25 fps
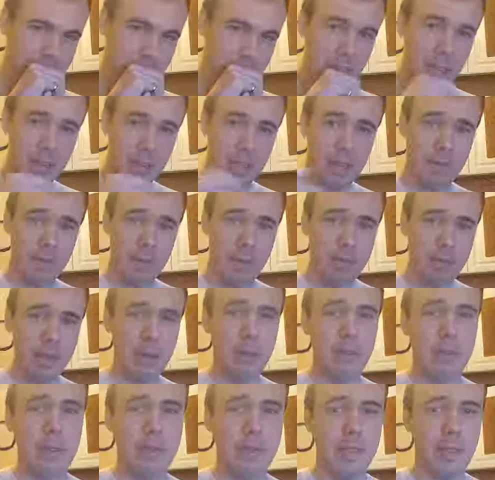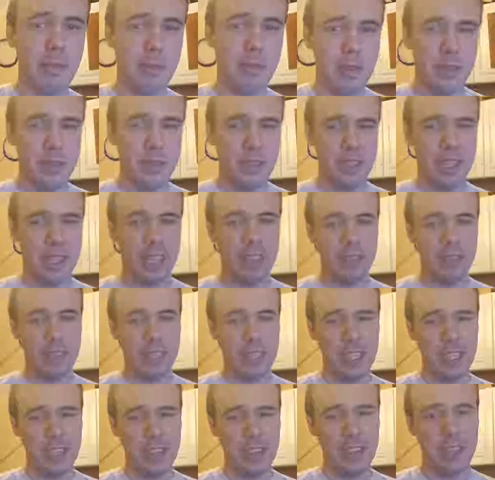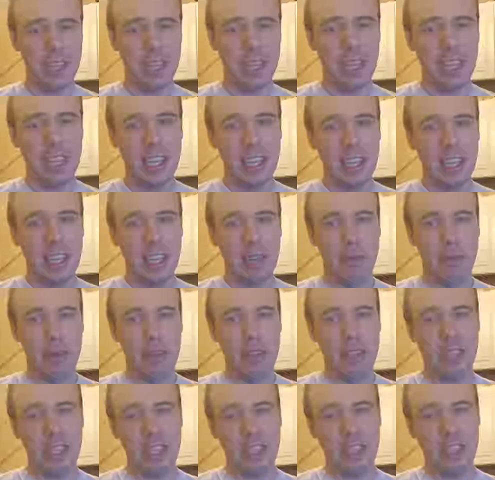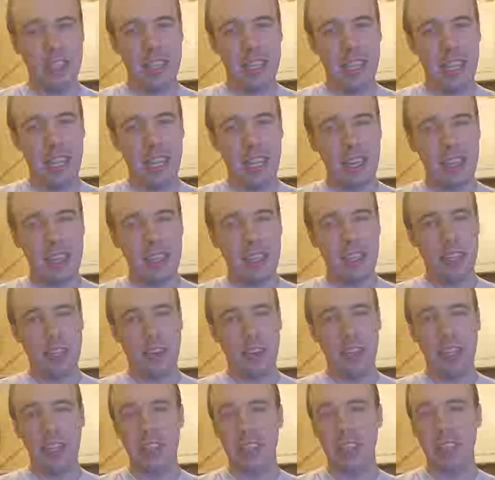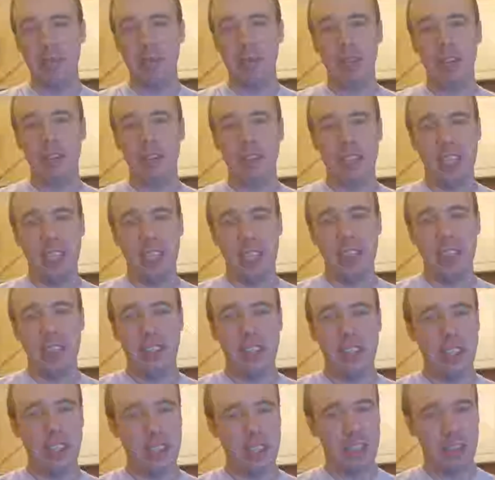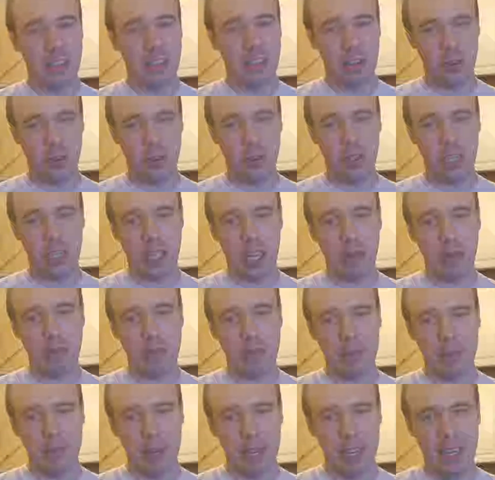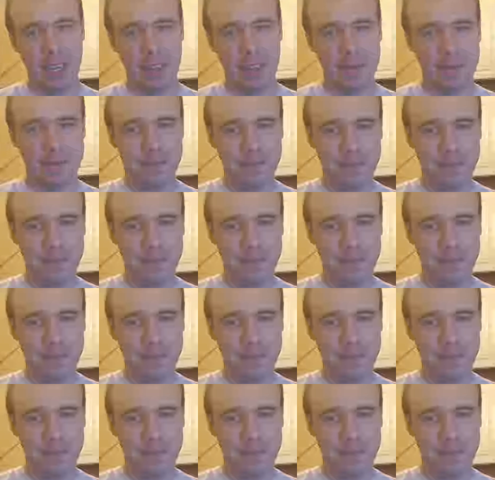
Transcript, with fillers: Several people have reposted that video. Apparently, it's getting a crazy amount of attention in a short time span.